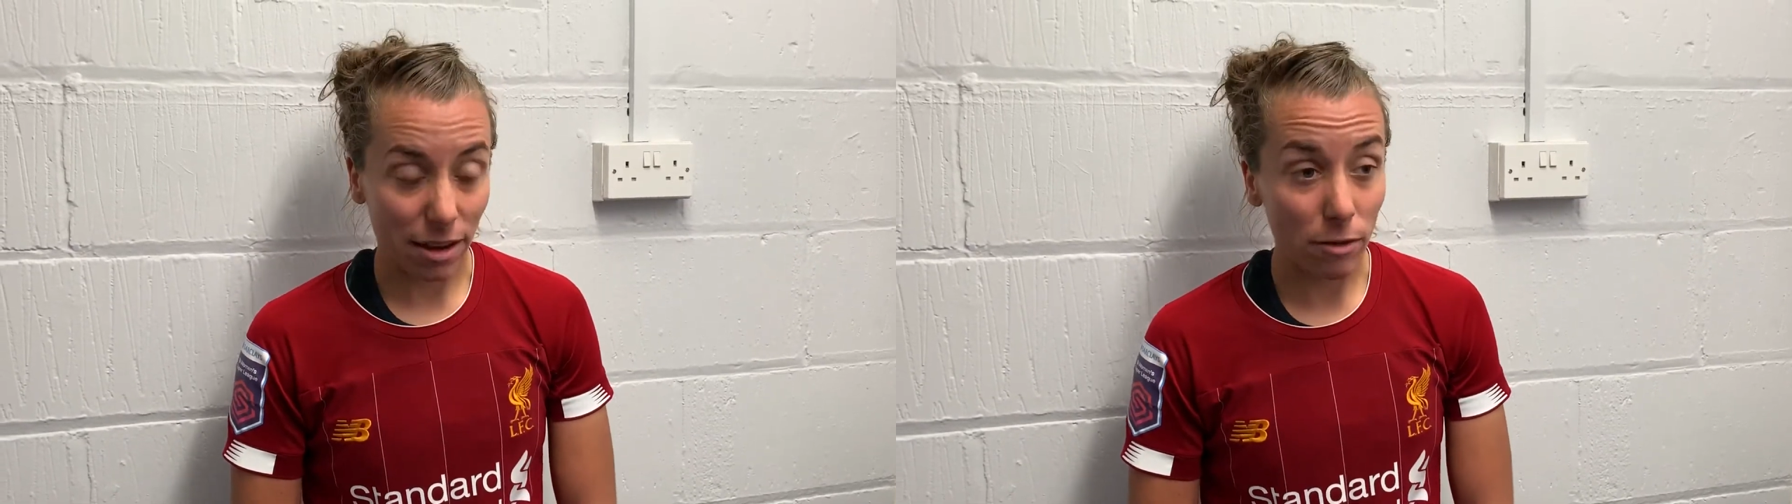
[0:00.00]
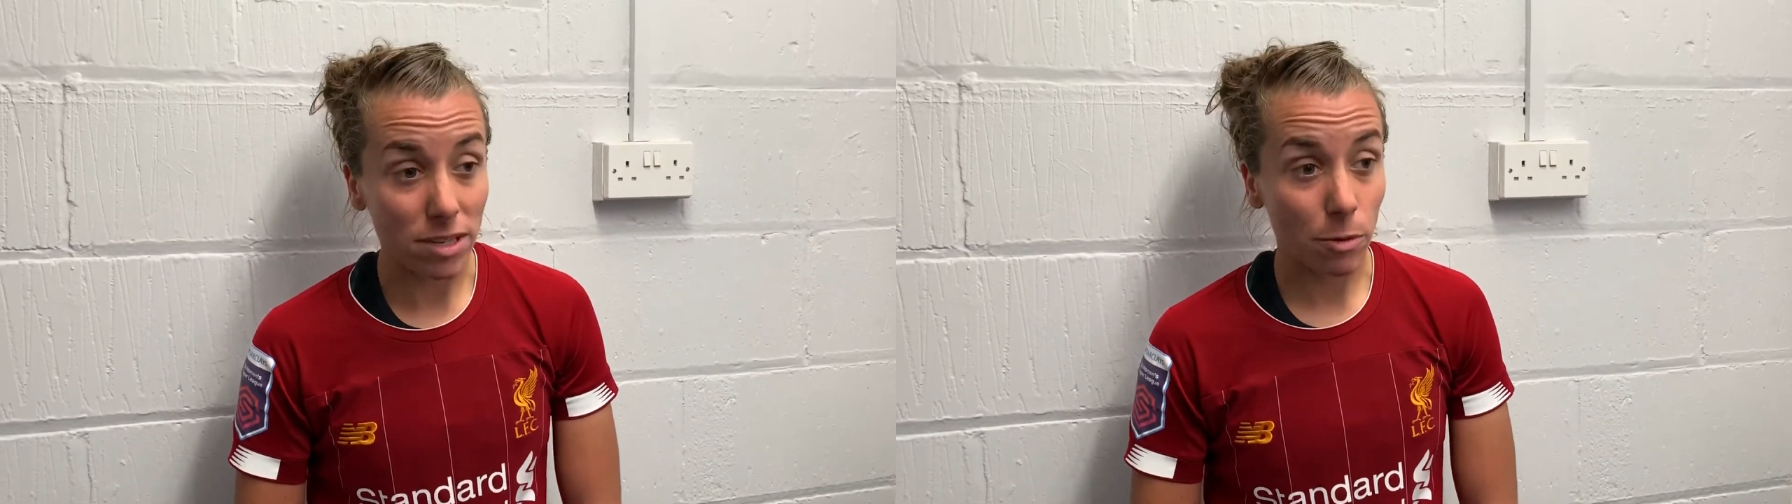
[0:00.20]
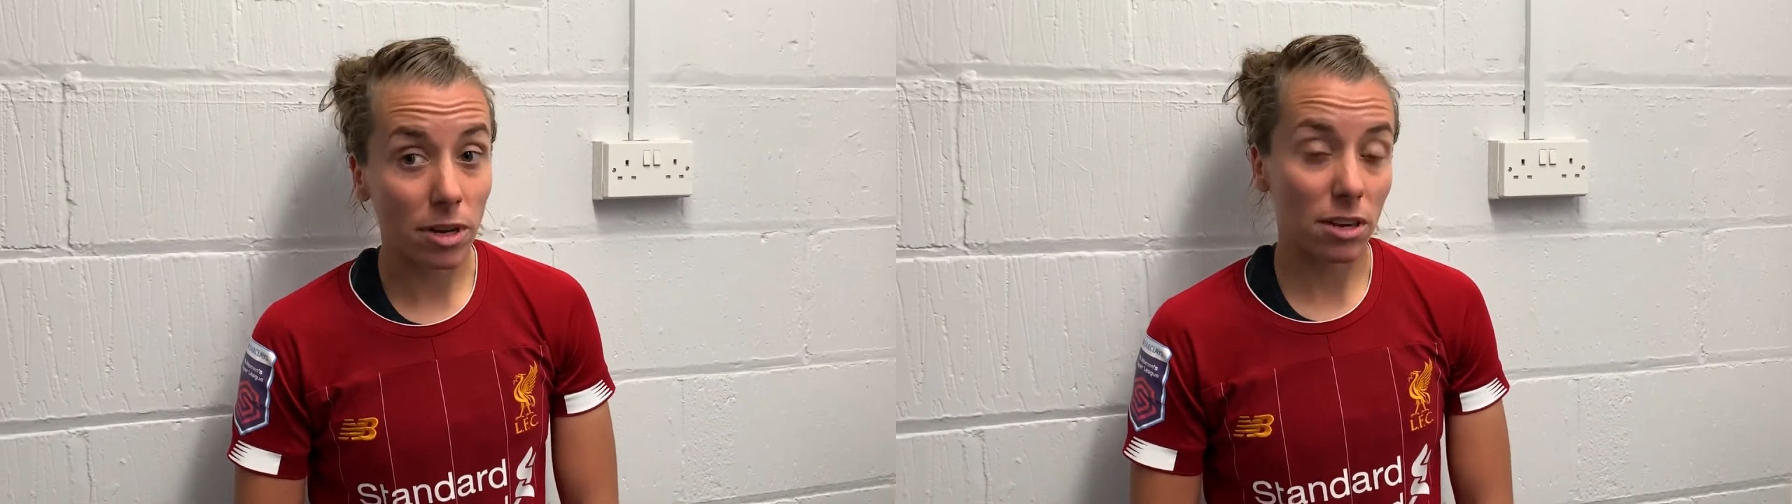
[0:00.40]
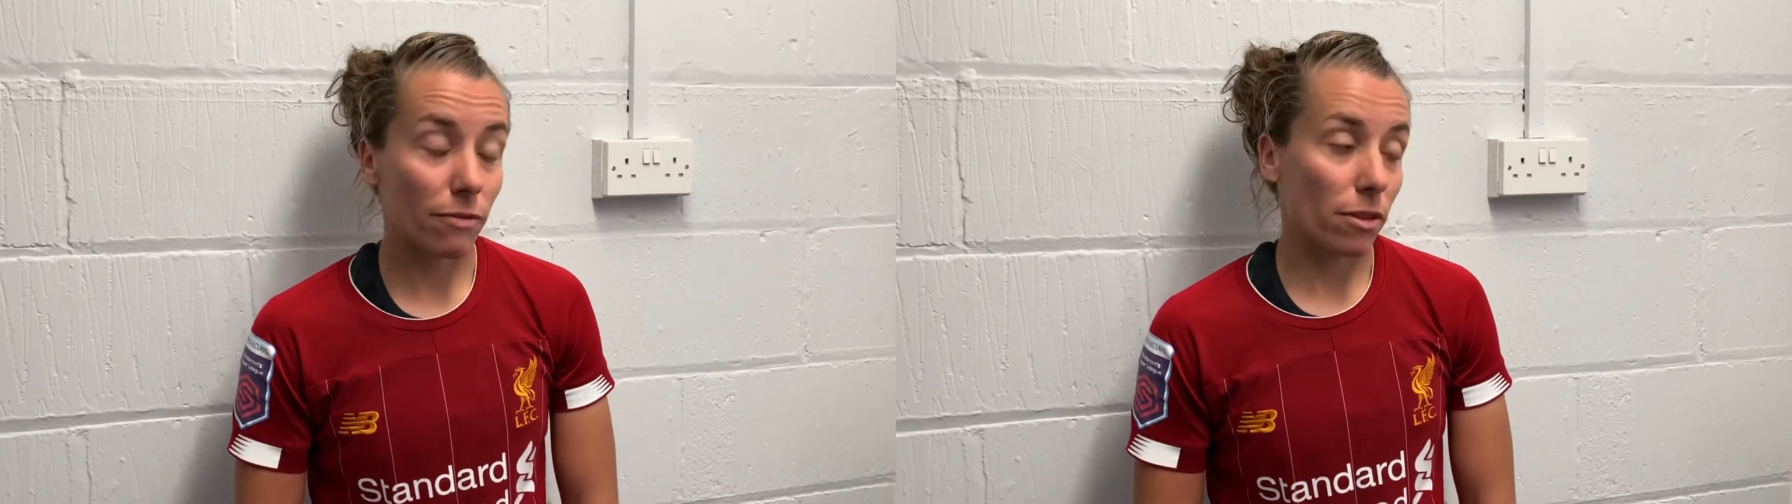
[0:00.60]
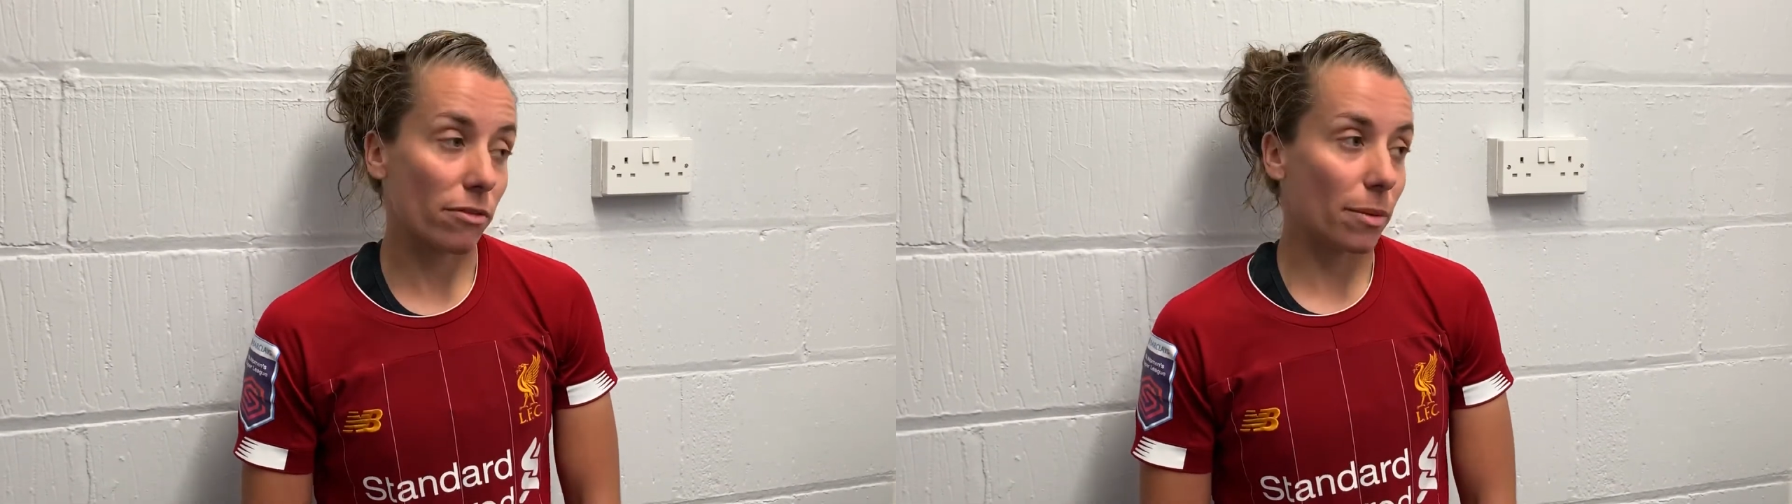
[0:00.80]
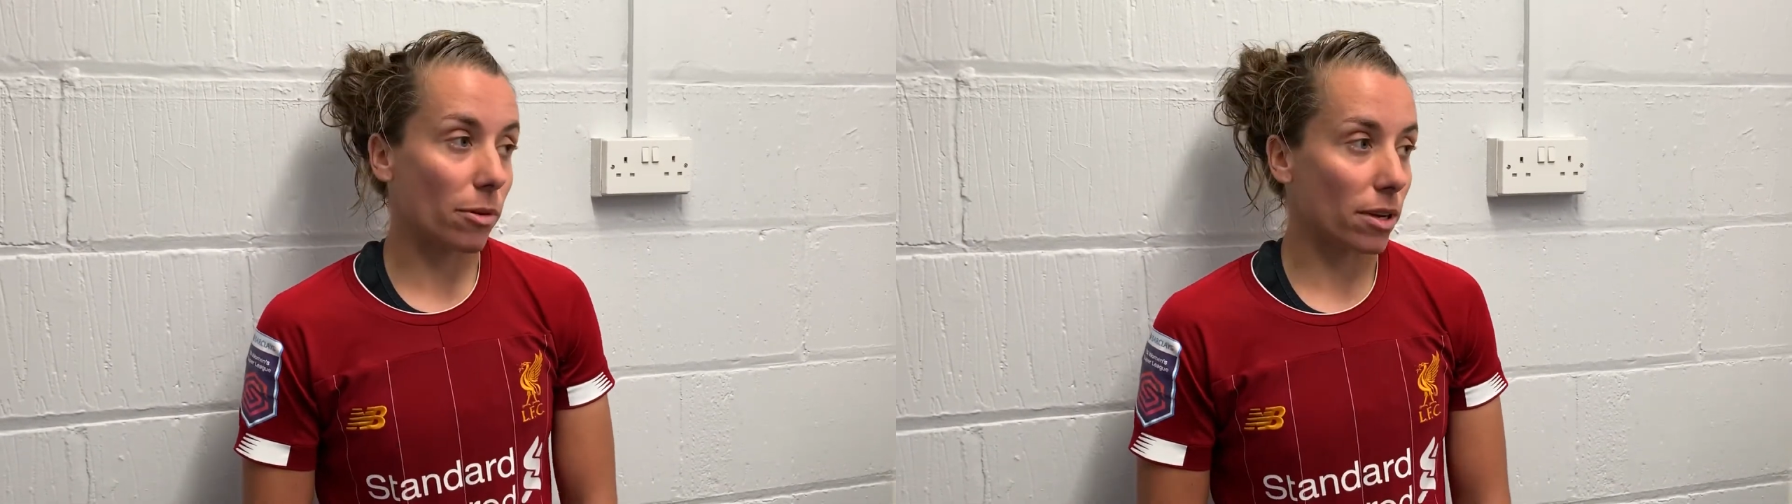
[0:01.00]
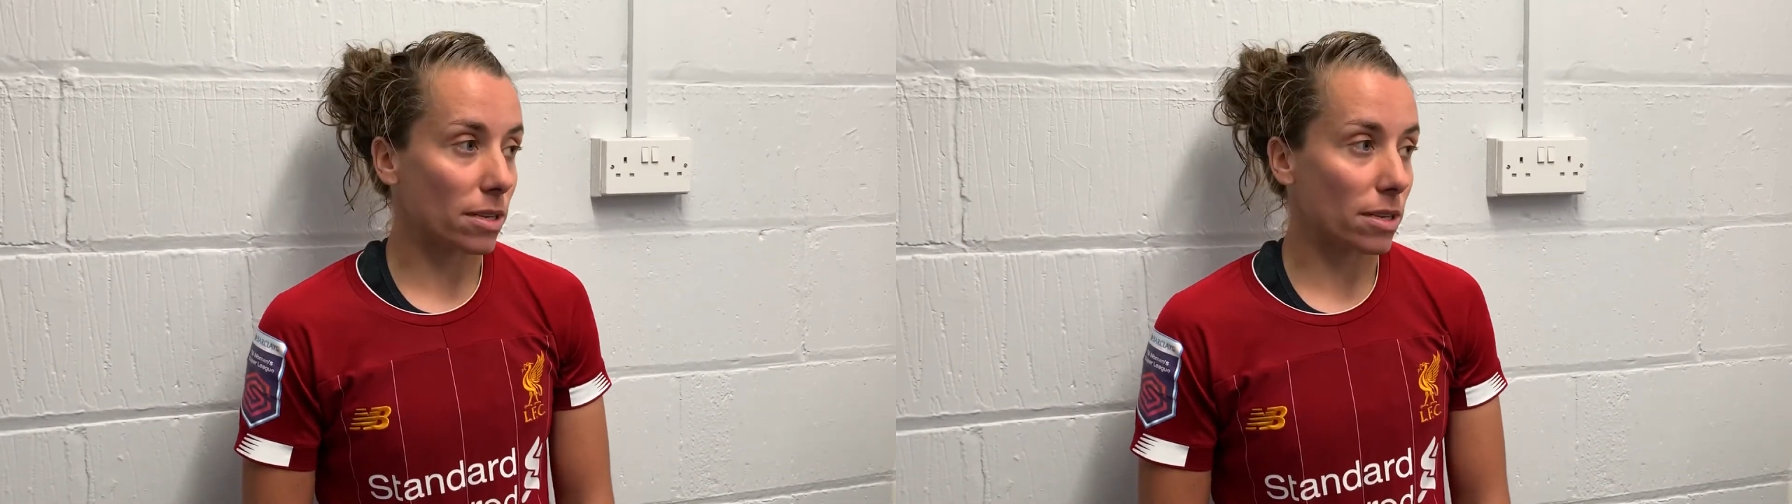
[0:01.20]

Obviously, we wanted to go for three points.